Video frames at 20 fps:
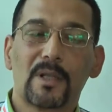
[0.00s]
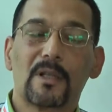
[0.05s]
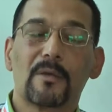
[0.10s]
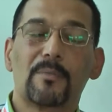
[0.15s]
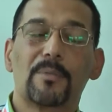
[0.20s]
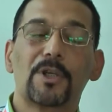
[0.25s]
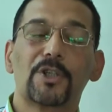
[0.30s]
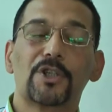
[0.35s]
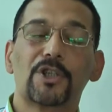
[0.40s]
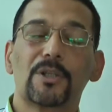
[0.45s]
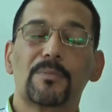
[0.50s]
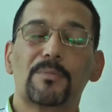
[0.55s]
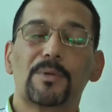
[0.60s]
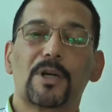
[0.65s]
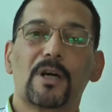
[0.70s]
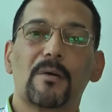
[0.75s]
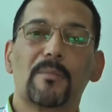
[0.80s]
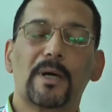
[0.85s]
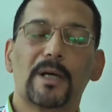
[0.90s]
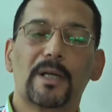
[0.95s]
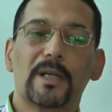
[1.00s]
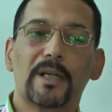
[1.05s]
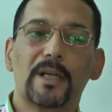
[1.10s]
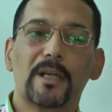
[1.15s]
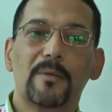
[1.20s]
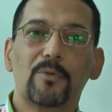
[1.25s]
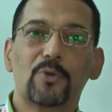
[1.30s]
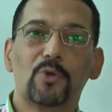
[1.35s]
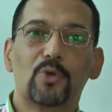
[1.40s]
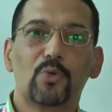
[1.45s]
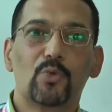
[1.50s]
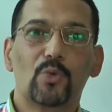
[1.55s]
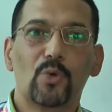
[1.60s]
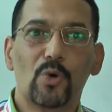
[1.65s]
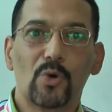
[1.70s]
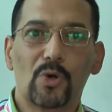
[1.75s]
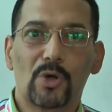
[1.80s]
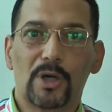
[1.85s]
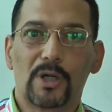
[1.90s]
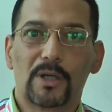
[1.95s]
The patient become unable to
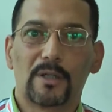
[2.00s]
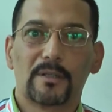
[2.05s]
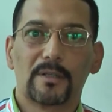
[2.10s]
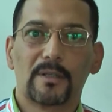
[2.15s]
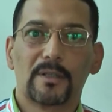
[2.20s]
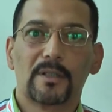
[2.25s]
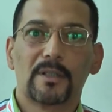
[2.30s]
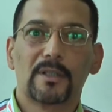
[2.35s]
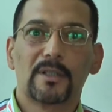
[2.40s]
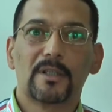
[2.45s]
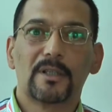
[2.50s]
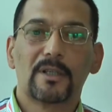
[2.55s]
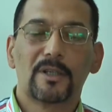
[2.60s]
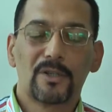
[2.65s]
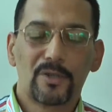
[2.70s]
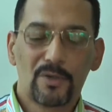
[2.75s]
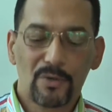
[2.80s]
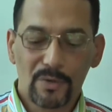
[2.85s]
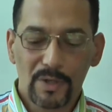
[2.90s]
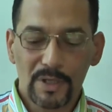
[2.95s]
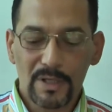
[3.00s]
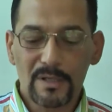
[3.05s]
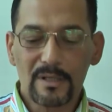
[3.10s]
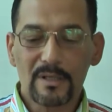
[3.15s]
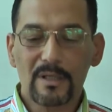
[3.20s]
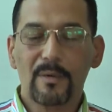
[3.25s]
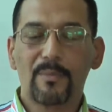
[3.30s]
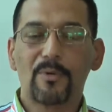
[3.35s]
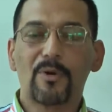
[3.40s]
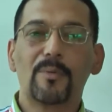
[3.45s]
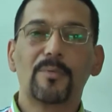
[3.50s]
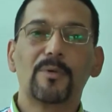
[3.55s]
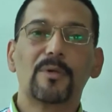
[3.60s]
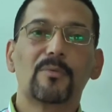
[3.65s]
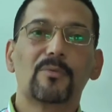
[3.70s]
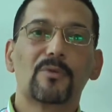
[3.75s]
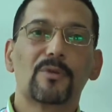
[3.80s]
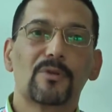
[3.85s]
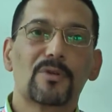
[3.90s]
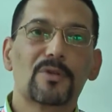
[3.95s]
walk. So this is the
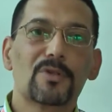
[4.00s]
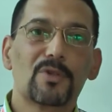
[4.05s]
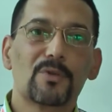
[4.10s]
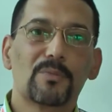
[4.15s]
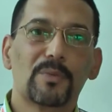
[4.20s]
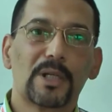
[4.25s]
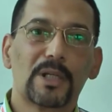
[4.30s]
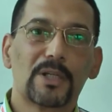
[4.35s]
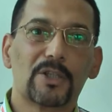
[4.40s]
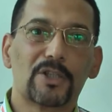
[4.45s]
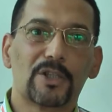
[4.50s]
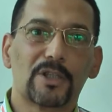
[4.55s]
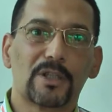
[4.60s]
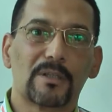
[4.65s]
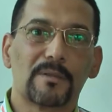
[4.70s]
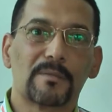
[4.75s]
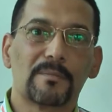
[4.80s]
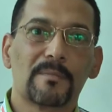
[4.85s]
problem with osteomalacia.